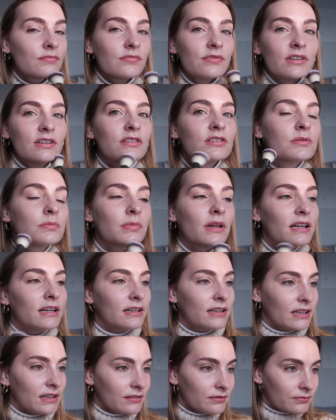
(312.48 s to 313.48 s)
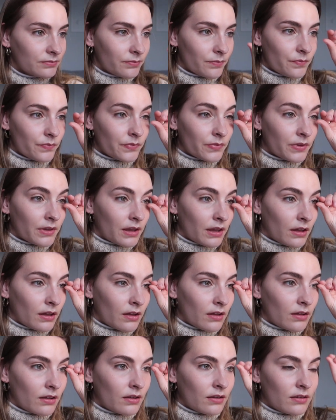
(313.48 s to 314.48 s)
finish blending
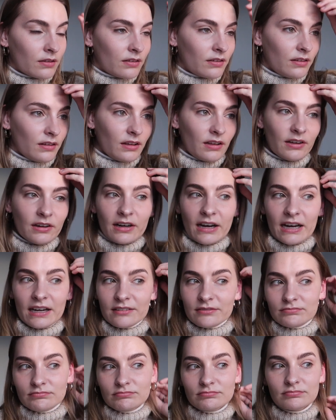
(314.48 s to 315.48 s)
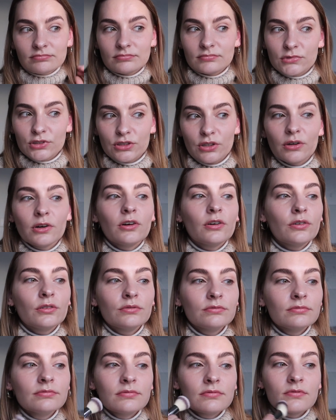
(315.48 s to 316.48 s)
all right
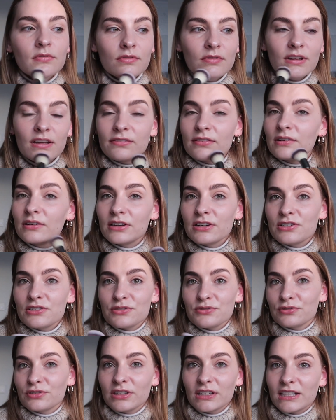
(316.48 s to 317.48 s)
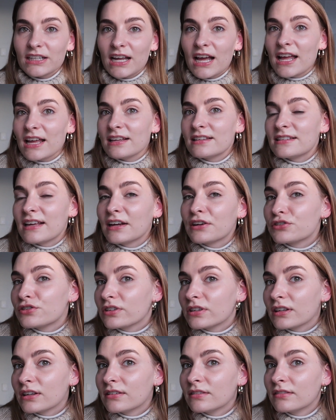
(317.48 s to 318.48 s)
so that foundation is really nice
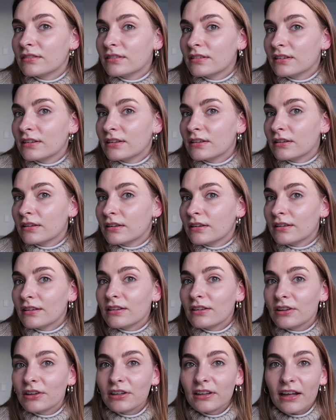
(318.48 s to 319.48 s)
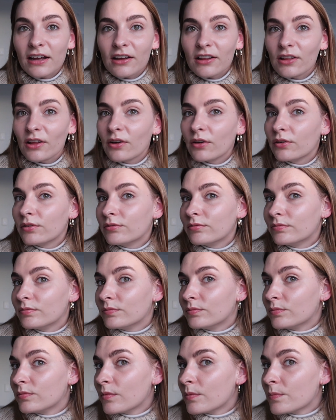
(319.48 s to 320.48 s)
actually look at that glow
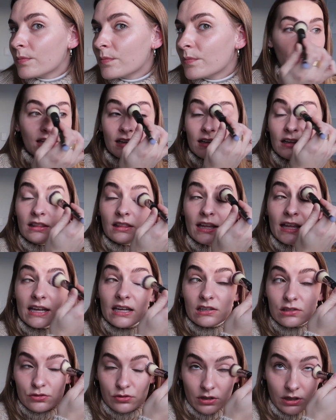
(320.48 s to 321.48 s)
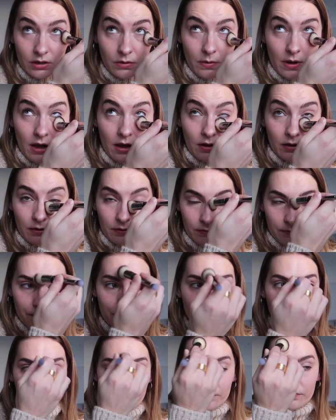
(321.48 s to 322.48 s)
and it lays really well.
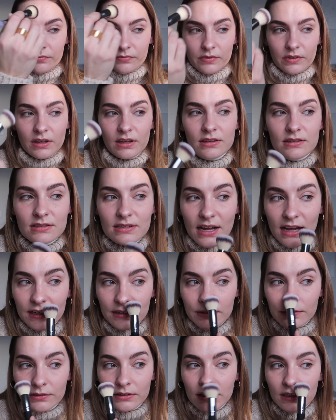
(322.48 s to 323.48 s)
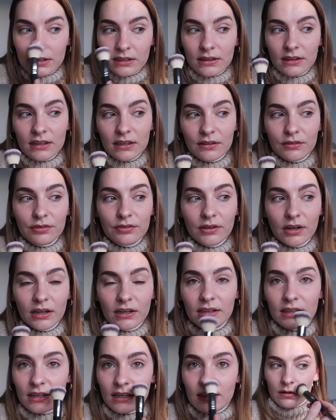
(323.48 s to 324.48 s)
It's not doing anything
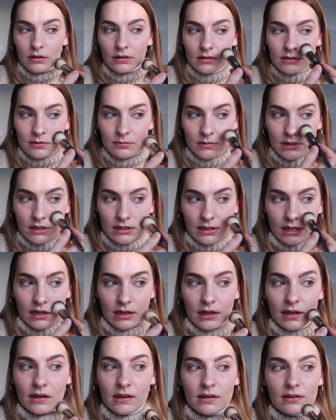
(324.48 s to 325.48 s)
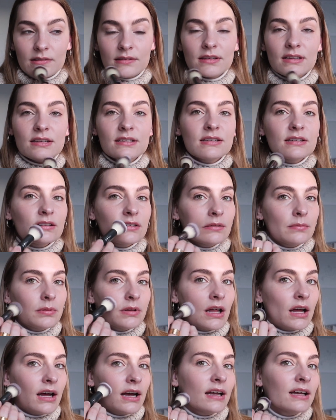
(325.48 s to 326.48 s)
funky. I want something that like is easy to
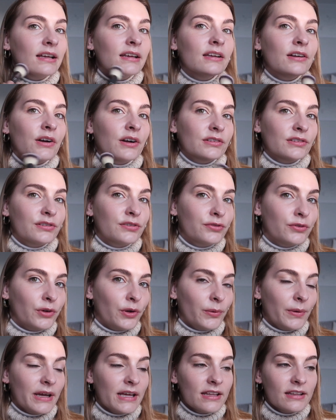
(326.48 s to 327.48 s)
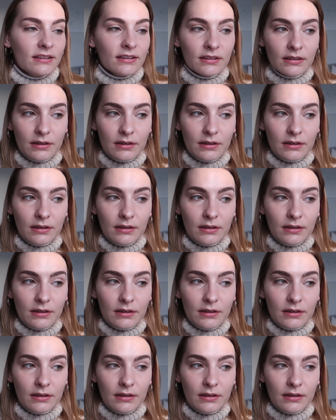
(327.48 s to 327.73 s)
apply, you don't have to fool with,